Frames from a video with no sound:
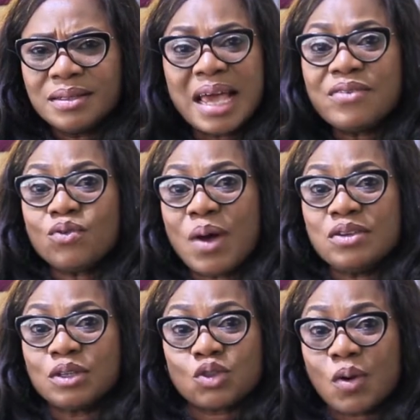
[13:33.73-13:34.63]
That even
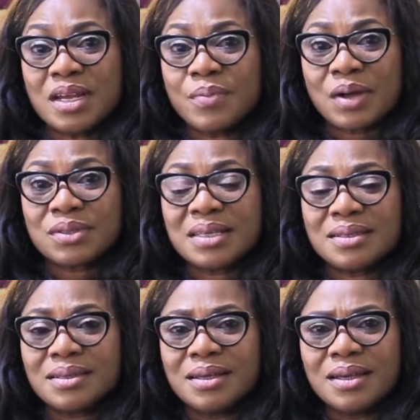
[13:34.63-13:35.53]
when you're talking about
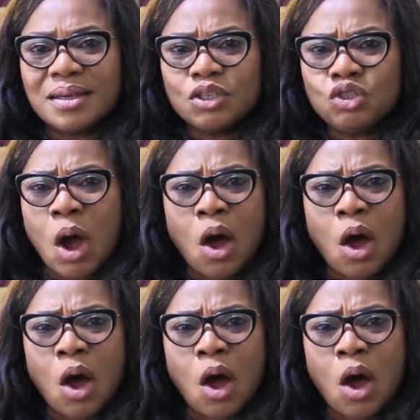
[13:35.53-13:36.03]
it, you